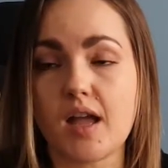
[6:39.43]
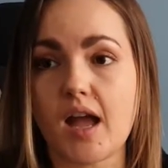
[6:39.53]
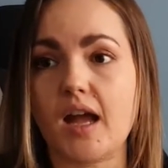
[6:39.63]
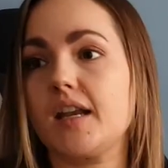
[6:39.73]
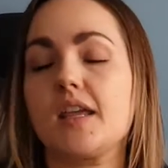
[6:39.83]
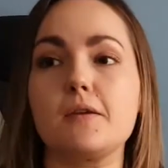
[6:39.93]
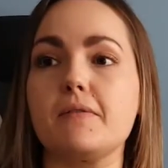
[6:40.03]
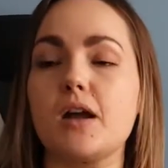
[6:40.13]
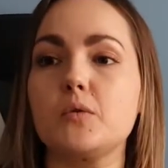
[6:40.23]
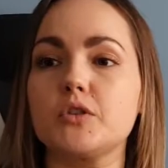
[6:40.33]
And if
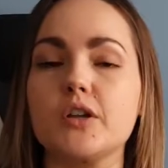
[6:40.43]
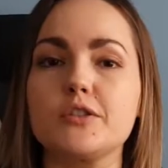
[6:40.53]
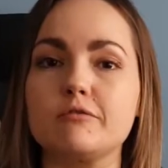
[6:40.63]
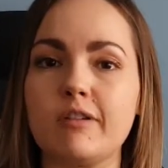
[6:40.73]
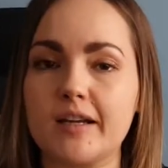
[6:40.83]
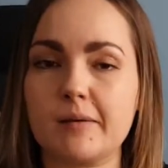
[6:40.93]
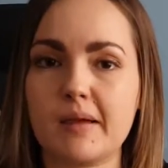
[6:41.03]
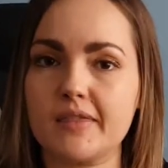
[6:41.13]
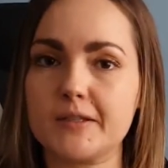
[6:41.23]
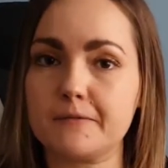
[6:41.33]
I was going to
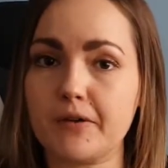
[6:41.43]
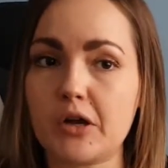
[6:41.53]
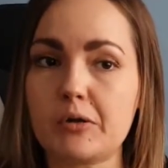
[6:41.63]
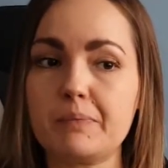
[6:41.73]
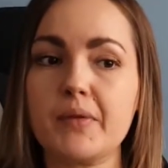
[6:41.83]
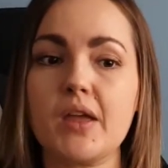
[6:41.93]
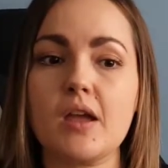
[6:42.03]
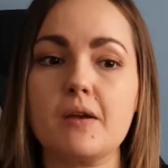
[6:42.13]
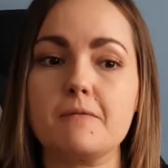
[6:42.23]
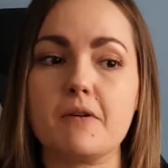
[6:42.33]
recommend this film
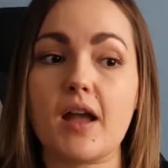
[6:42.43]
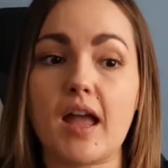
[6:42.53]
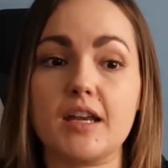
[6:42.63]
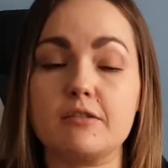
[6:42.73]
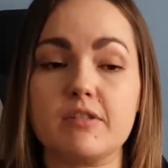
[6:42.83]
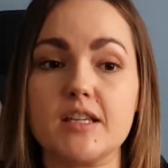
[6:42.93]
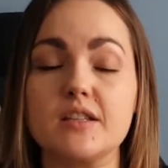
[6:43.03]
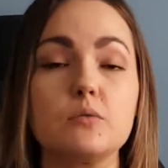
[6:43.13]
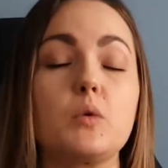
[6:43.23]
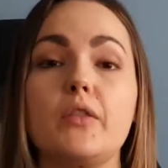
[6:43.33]
for any
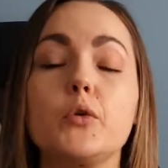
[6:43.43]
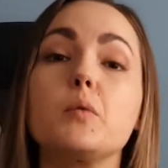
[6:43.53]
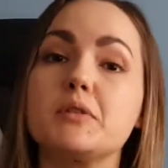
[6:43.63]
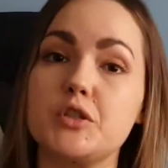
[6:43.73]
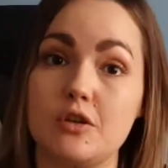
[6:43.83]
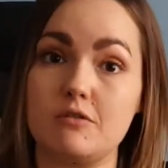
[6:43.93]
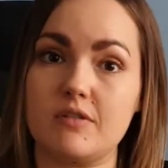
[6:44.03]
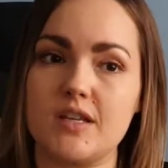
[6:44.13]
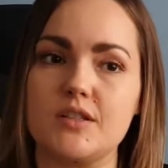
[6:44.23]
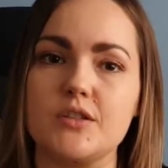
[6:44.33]
reason, well, there would be 2
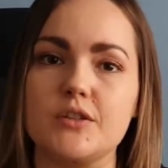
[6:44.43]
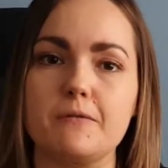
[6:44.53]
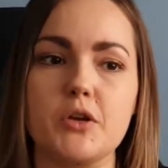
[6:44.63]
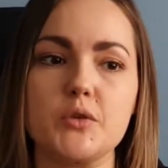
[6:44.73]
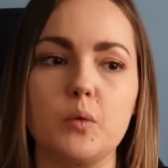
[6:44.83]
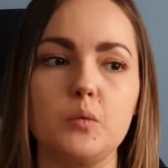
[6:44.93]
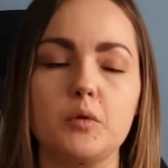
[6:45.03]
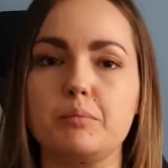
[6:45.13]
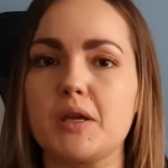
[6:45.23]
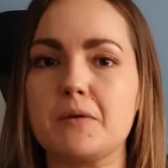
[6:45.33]
reasons. The first one would
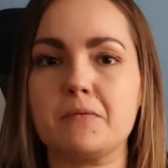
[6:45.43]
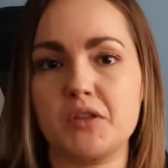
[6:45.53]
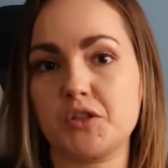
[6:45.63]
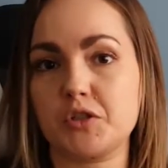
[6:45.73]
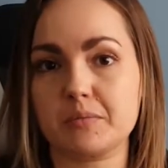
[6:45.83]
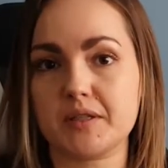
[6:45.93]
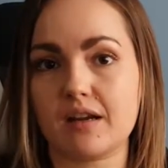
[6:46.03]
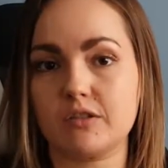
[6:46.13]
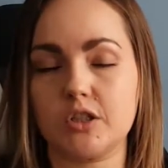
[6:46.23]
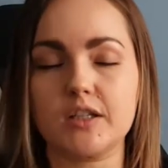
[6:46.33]
be for this jump scare
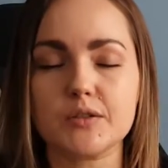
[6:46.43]
alone.